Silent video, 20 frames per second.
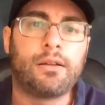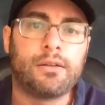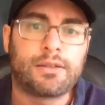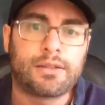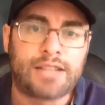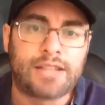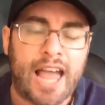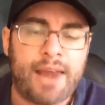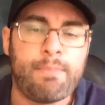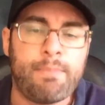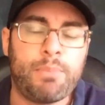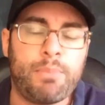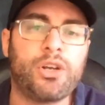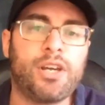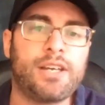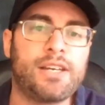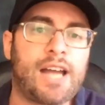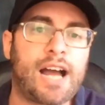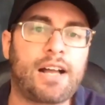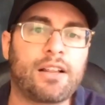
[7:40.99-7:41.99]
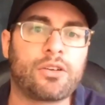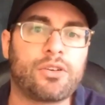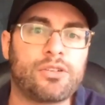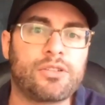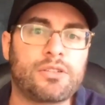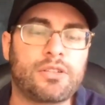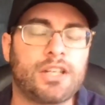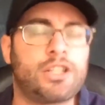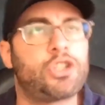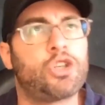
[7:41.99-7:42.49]
ten billion
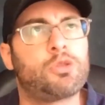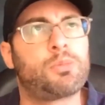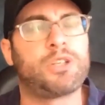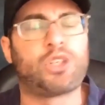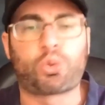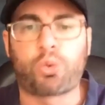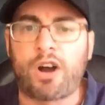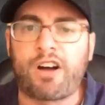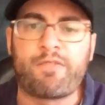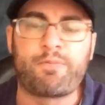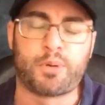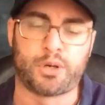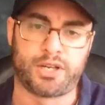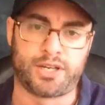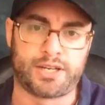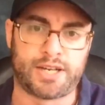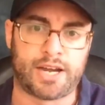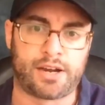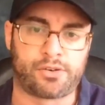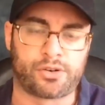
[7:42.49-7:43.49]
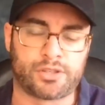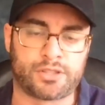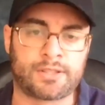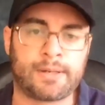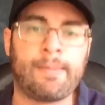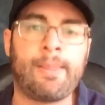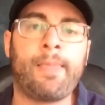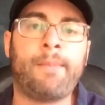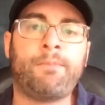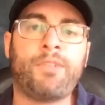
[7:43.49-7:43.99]
dollars, excuse me, twelve billion dollars
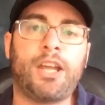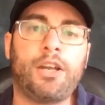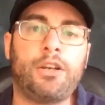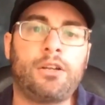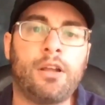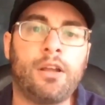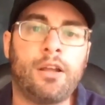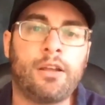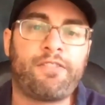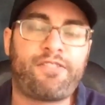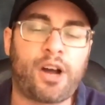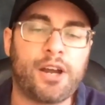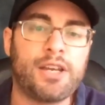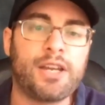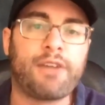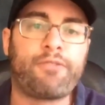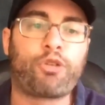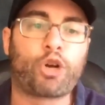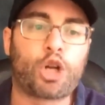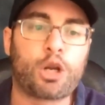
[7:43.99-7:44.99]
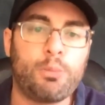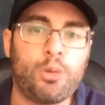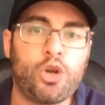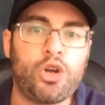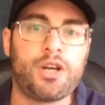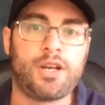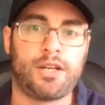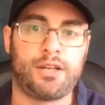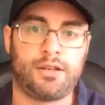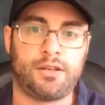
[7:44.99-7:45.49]
in funding for
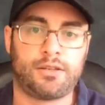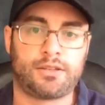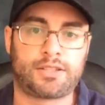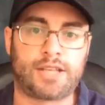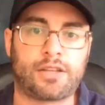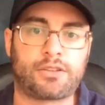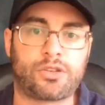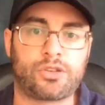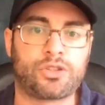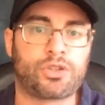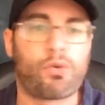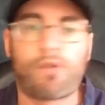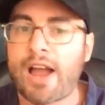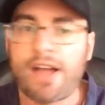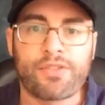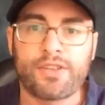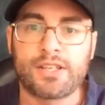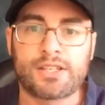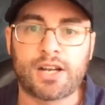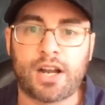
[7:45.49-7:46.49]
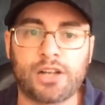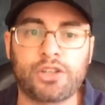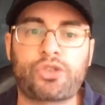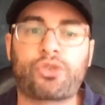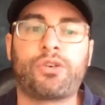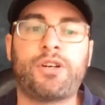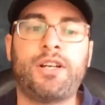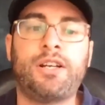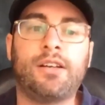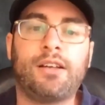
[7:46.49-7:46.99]
community centers around this
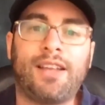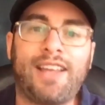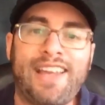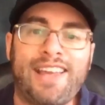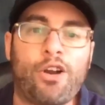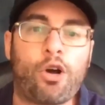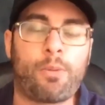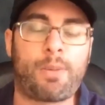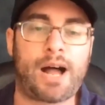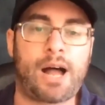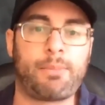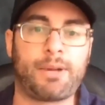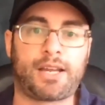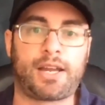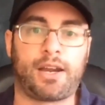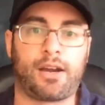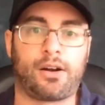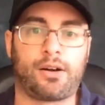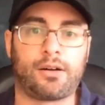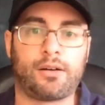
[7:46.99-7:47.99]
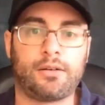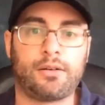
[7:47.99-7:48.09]
country in Obamacare.